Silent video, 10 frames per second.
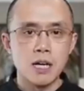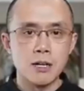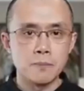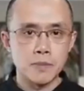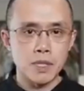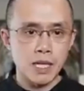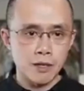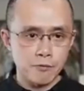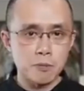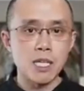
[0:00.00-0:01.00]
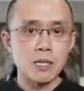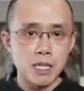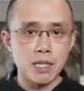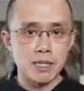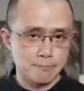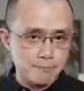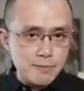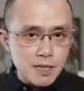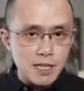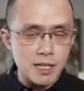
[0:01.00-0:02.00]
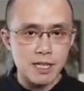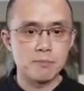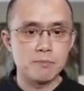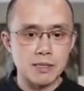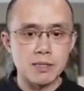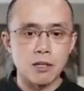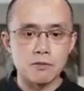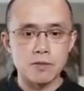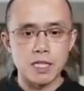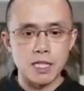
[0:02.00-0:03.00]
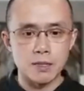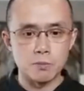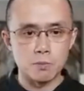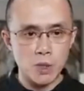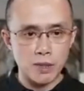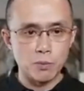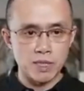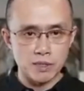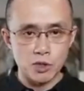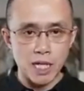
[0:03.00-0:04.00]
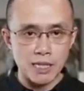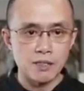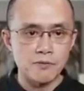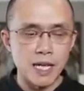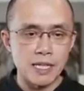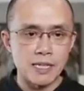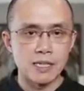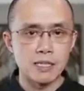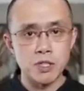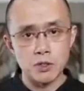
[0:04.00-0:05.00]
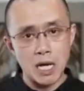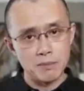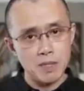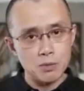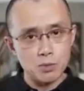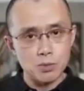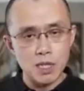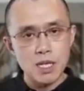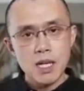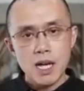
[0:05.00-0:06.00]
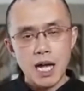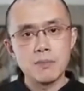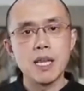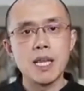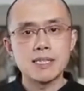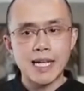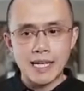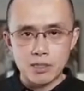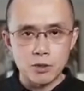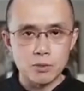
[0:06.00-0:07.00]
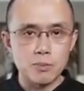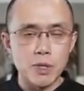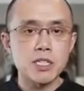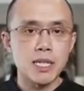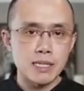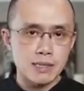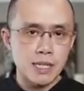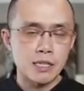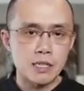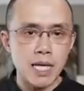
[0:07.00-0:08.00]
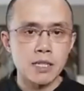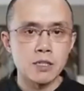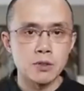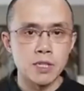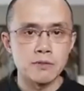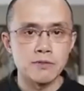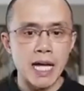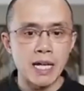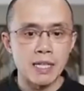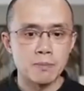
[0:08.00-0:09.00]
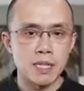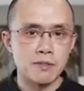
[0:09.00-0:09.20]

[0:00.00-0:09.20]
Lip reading: For BNB, myself, we can still identify that, even though I'm less technical, much less technical than Vitalik.